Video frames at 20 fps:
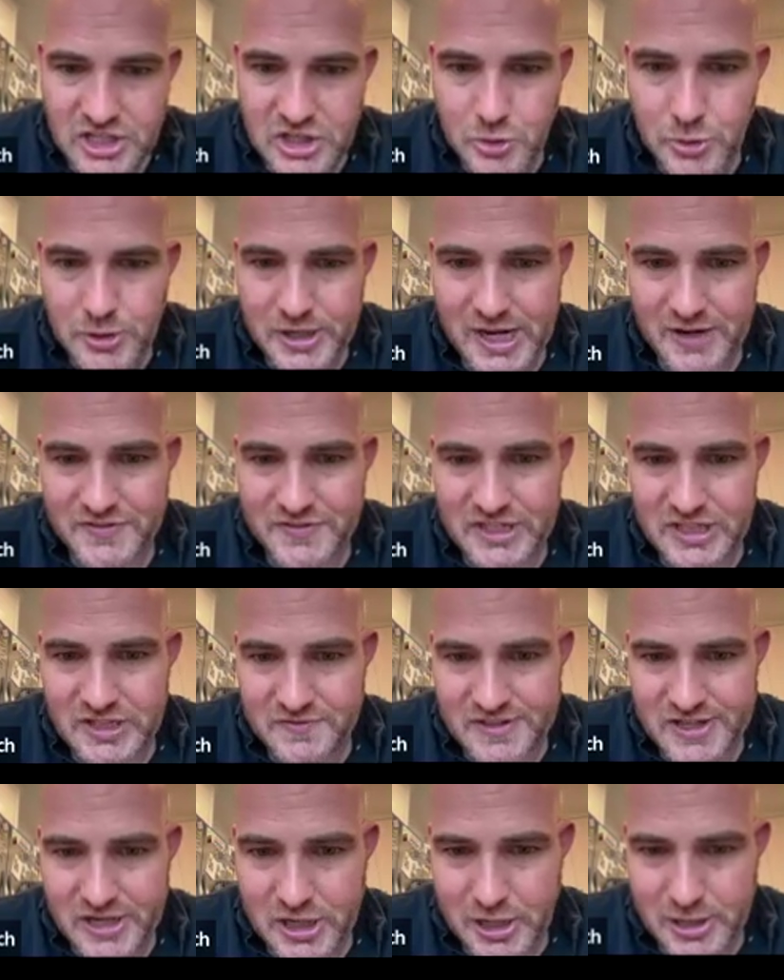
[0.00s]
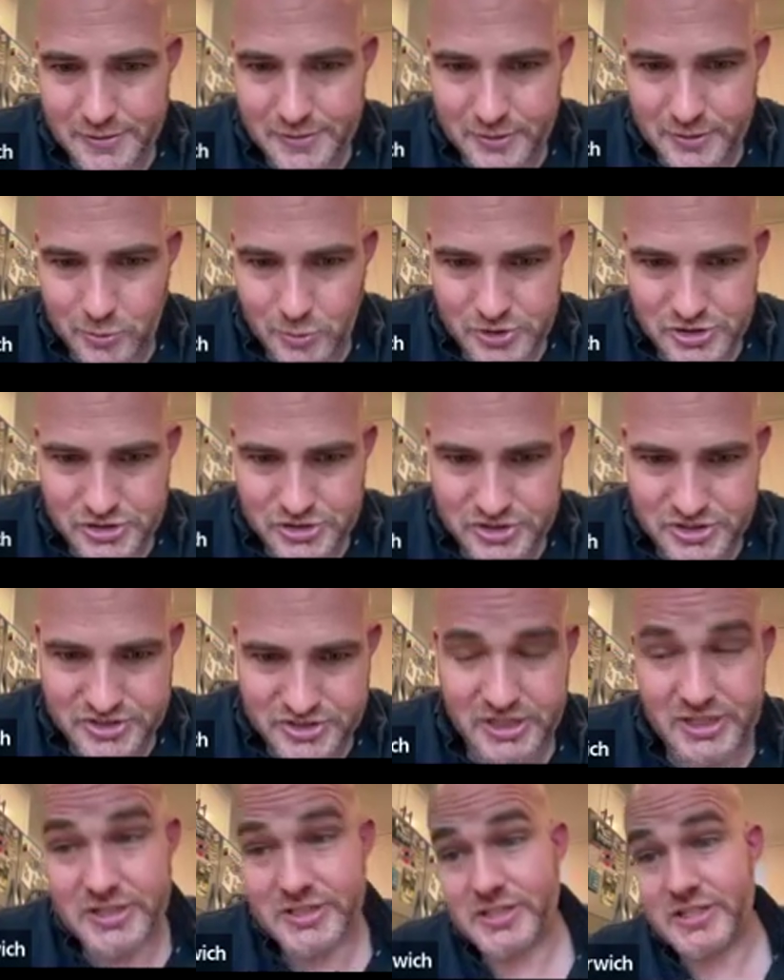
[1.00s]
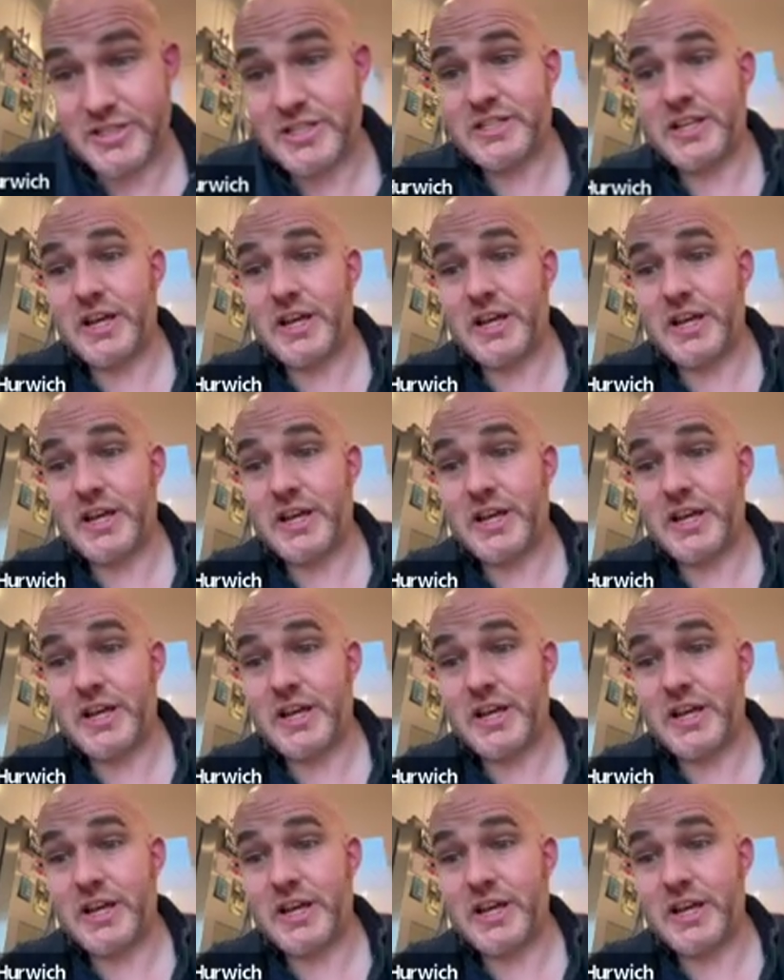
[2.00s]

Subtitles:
You would have to give the author, which in this case